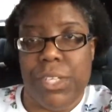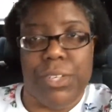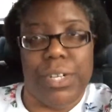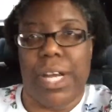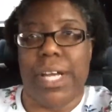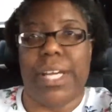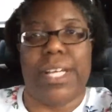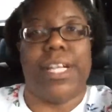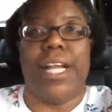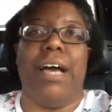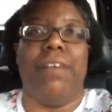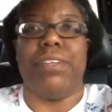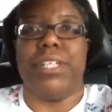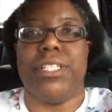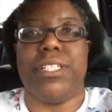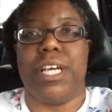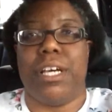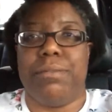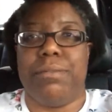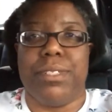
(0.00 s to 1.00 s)
you're not going to have
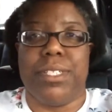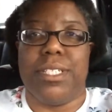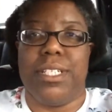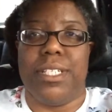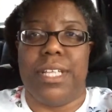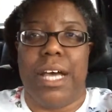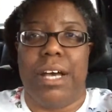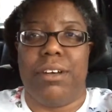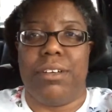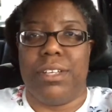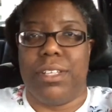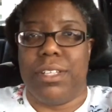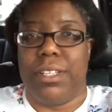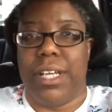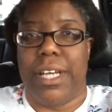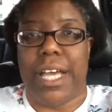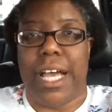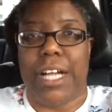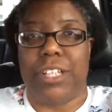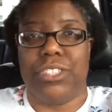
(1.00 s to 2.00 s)
any time to sit down and
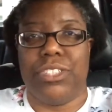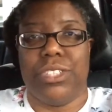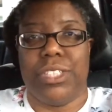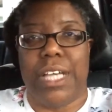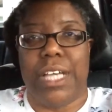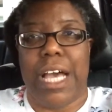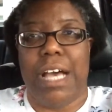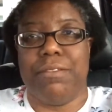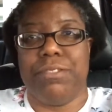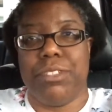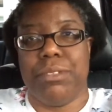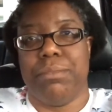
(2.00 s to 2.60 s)
like actually have